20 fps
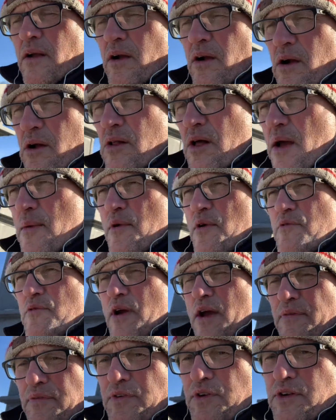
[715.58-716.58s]
climate
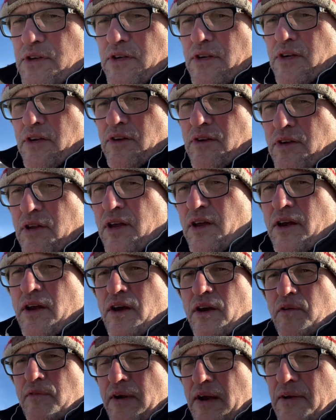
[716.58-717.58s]
refugees
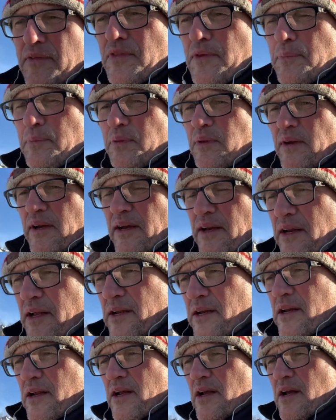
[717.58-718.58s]
around the
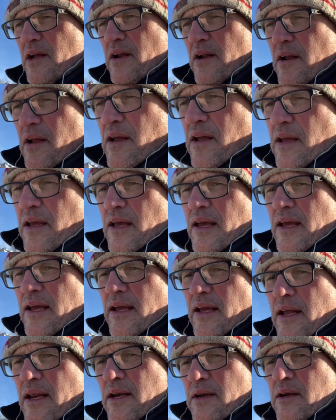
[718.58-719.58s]
planet,
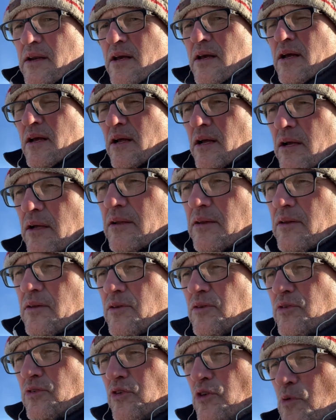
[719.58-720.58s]
and
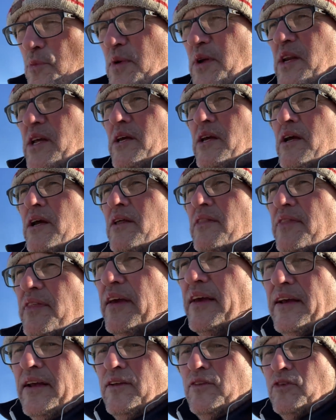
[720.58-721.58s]
there's so many
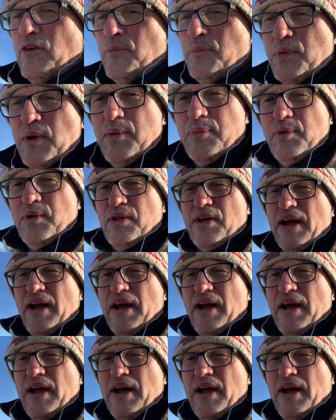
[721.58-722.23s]
things that people